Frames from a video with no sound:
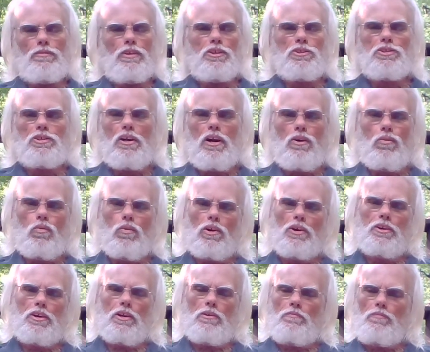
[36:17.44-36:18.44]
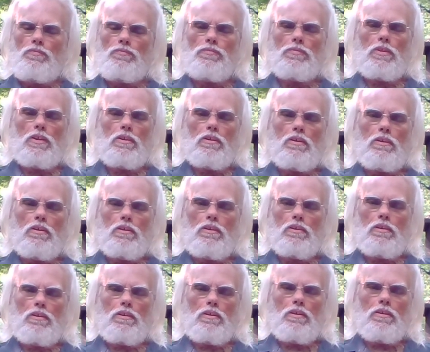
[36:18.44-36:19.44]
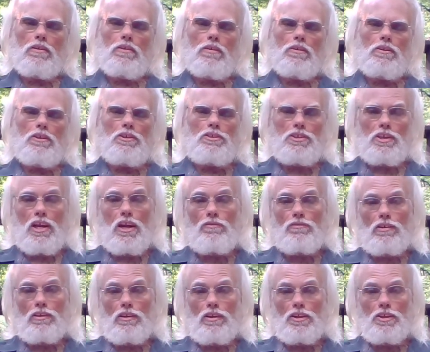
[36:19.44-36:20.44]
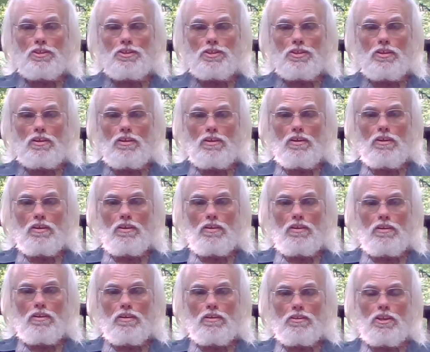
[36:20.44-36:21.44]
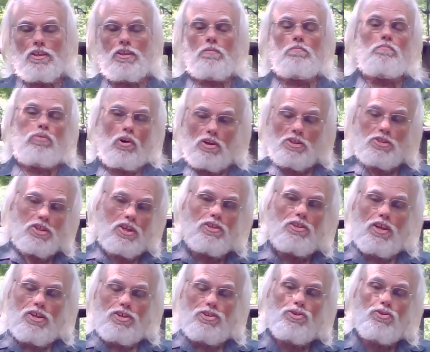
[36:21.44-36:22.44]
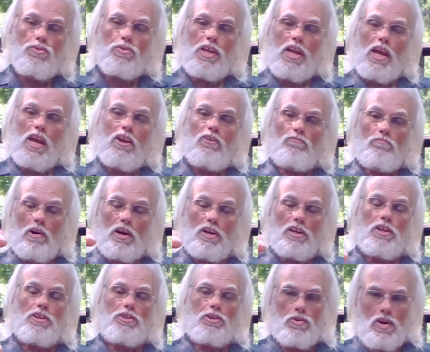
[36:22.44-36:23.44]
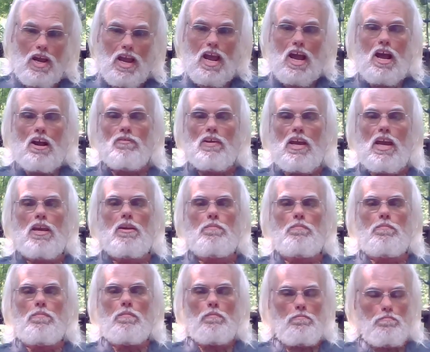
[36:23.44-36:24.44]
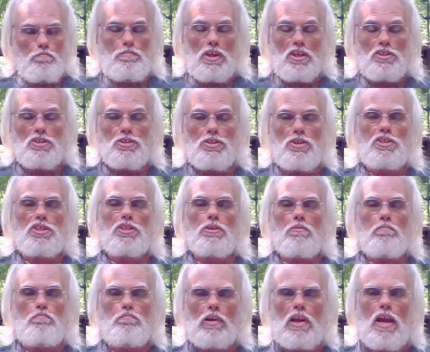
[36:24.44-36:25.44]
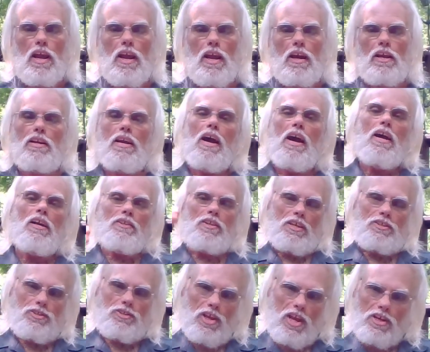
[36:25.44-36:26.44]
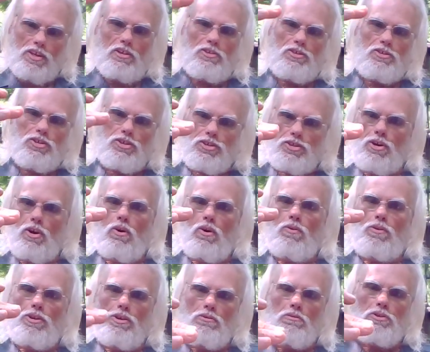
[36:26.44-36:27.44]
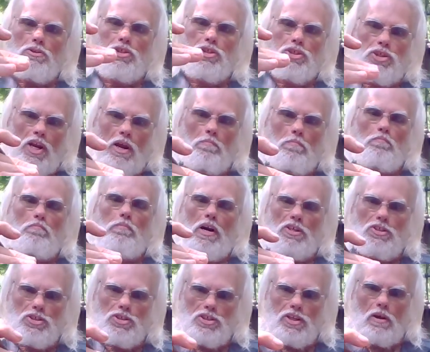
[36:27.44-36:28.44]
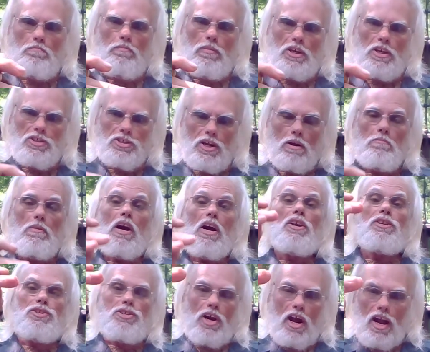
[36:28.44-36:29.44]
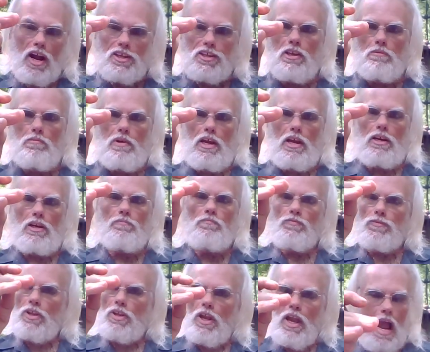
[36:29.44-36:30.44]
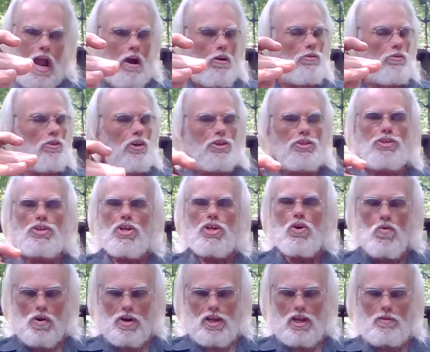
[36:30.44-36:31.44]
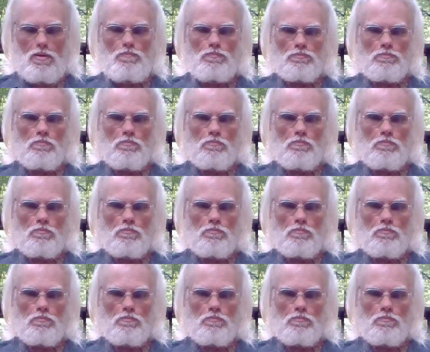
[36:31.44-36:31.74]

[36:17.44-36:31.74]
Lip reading: it's not working. Did you have a list? Did the person that you gave money to have a business plan that they could show you step by step by step, documented how they're doing it?